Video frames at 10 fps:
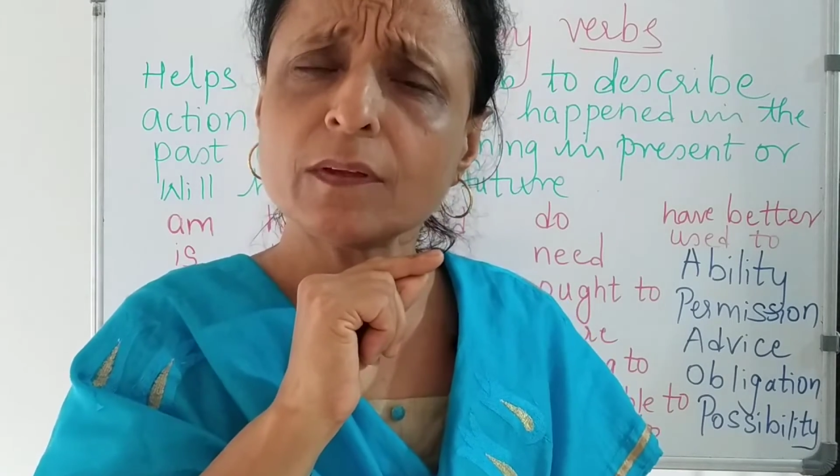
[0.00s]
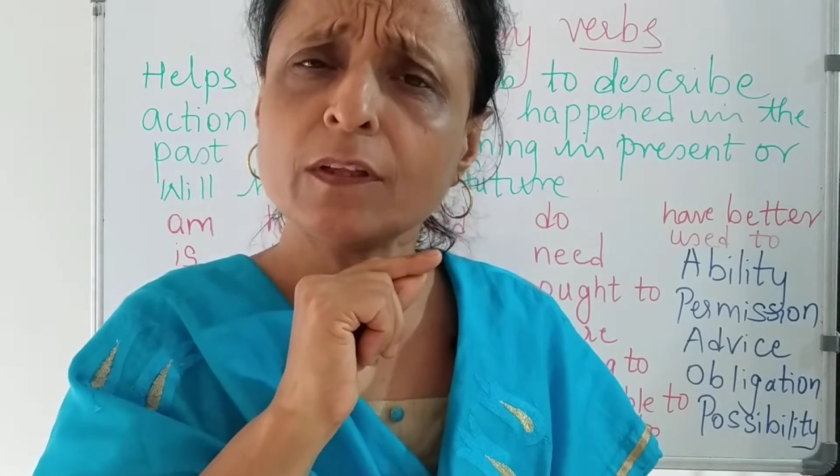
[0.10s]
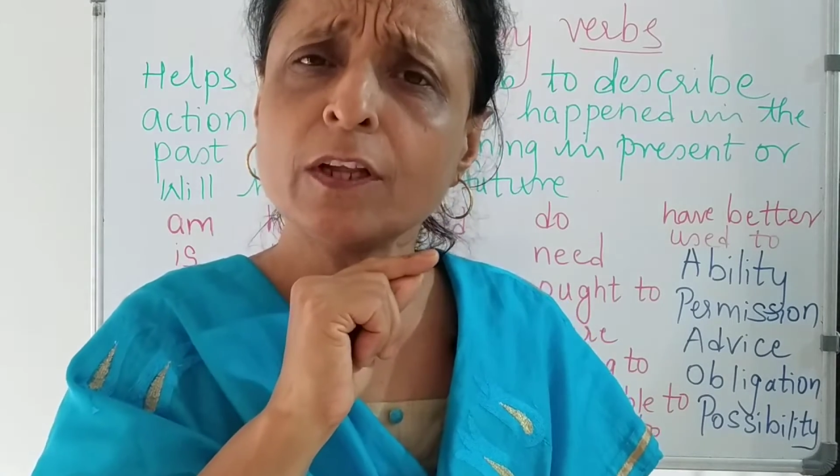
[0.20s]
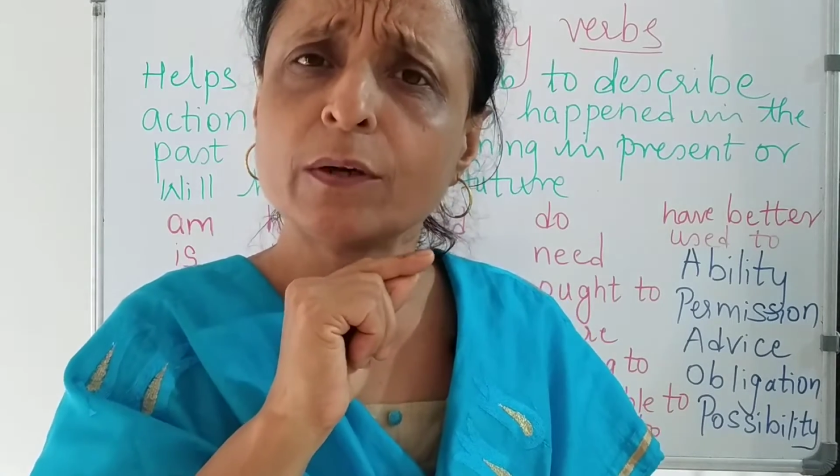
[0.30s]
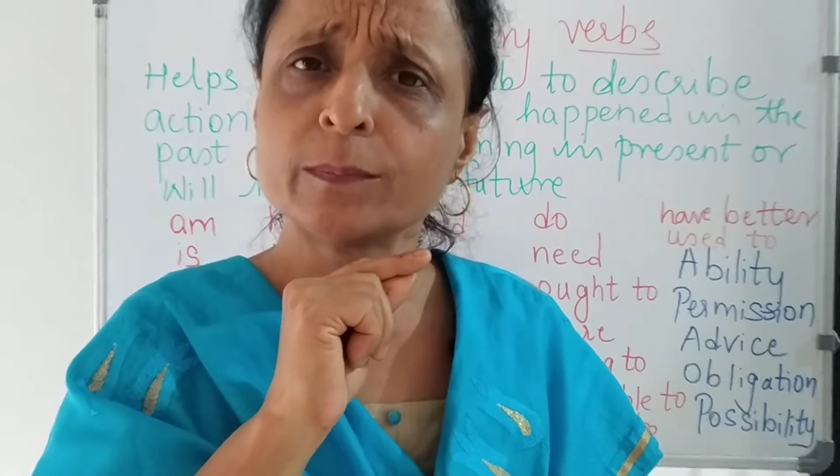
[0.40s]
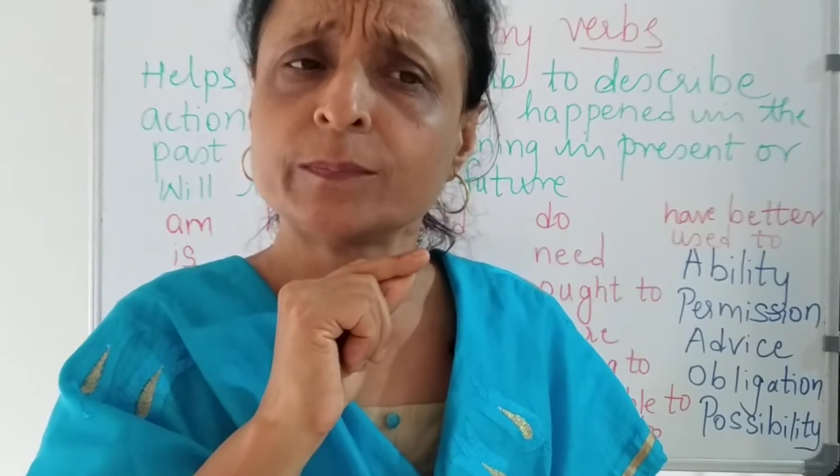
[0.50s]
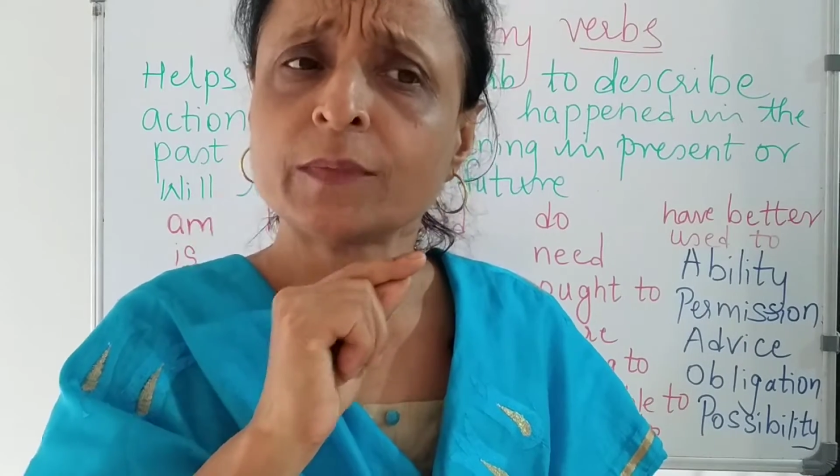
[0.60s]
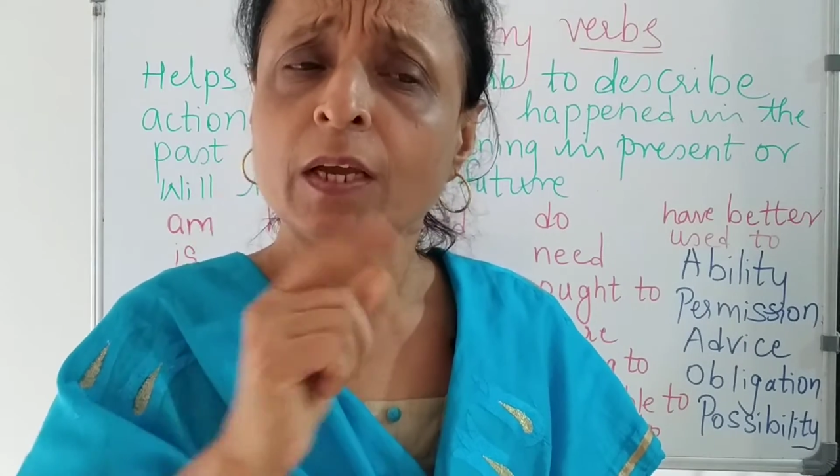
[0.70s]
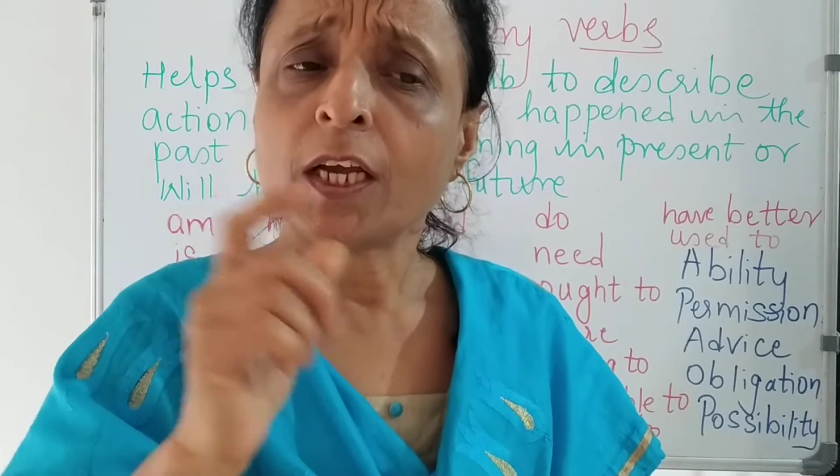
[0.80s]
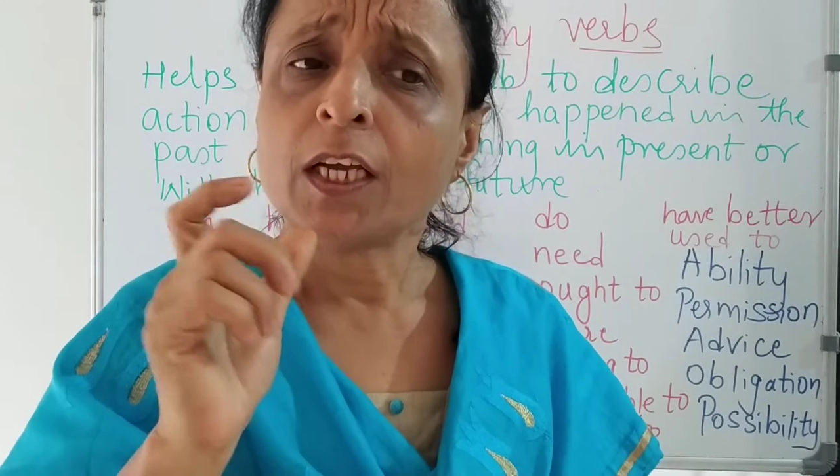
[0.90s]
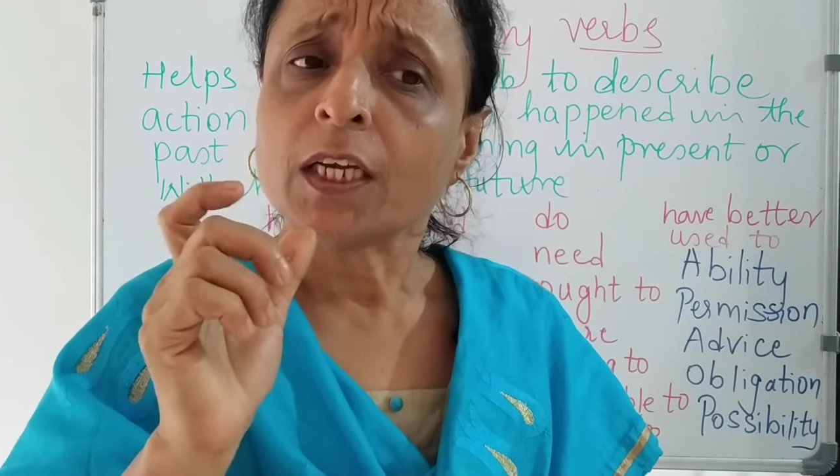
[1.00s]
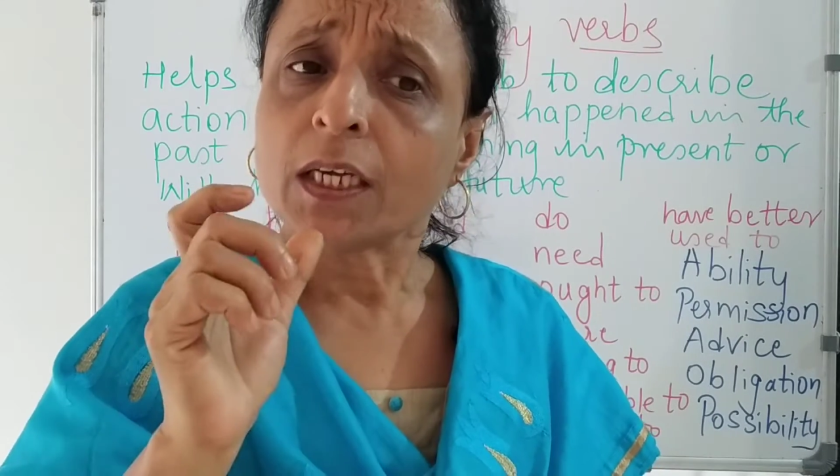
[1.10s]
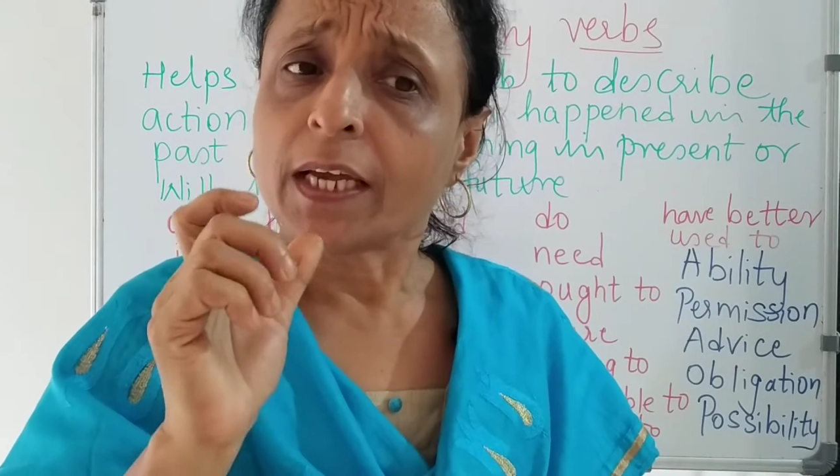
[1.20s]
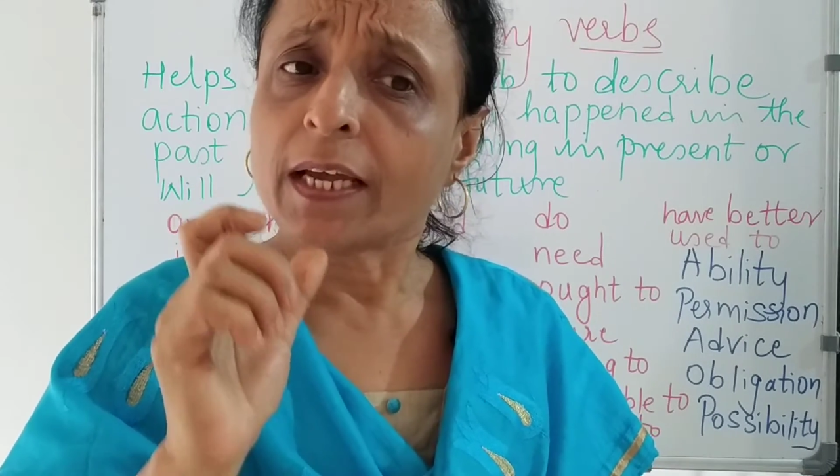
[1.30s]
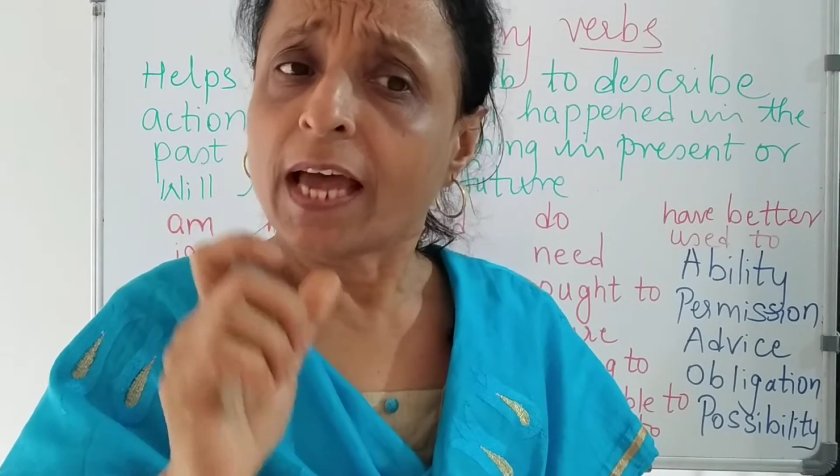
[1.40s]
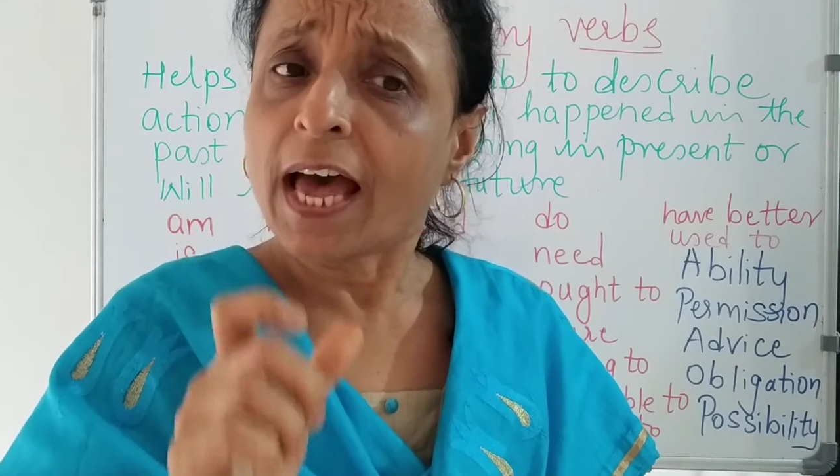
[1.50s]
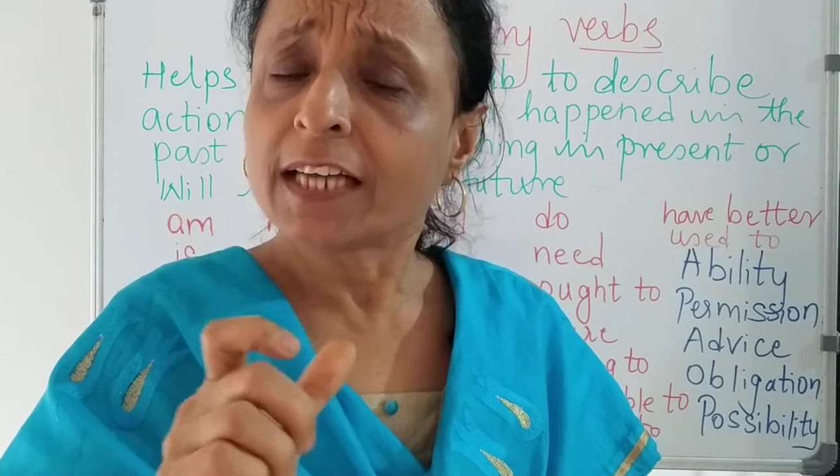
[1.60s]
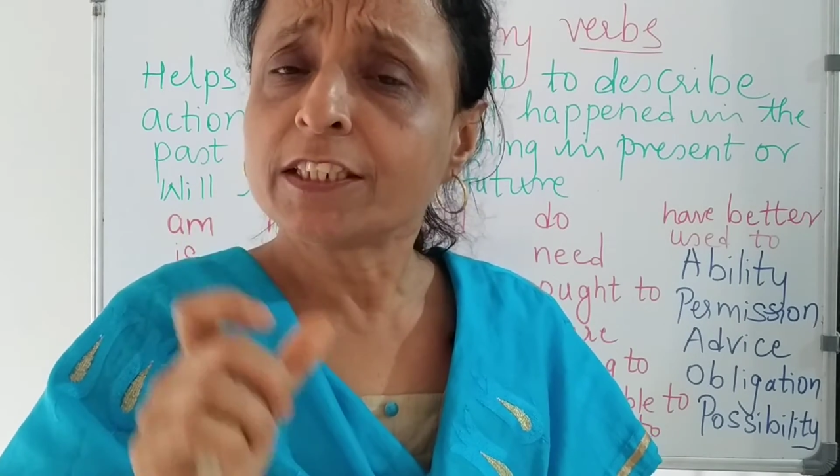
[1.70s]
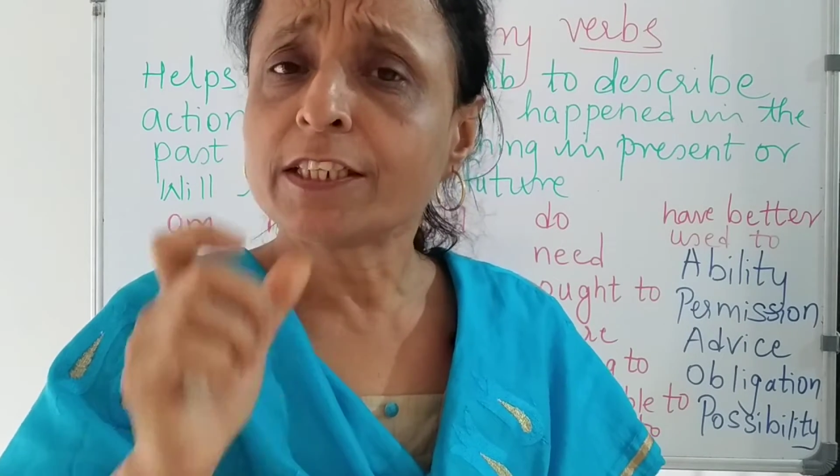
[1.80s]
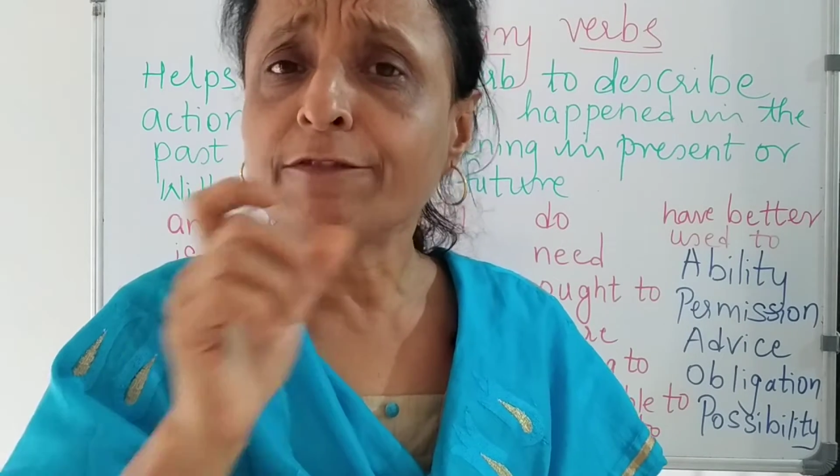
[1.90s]
Now,
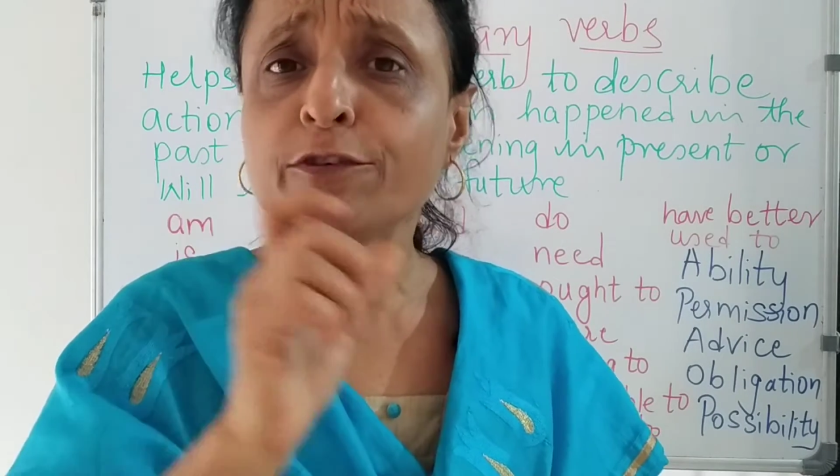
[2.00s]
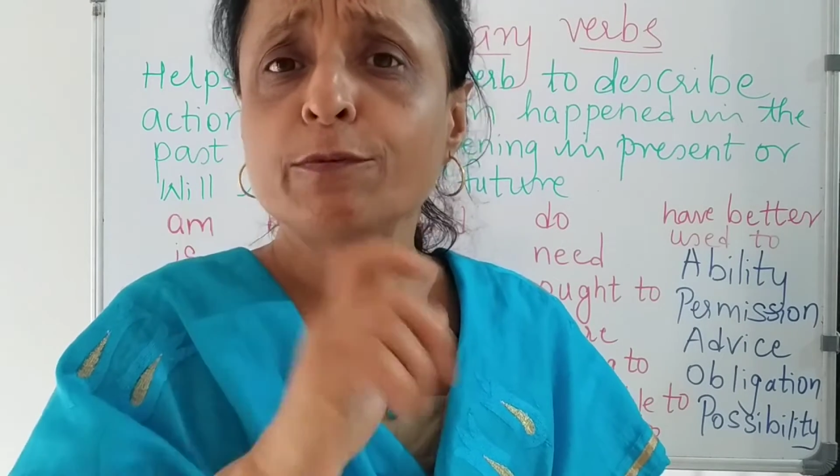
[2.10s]
active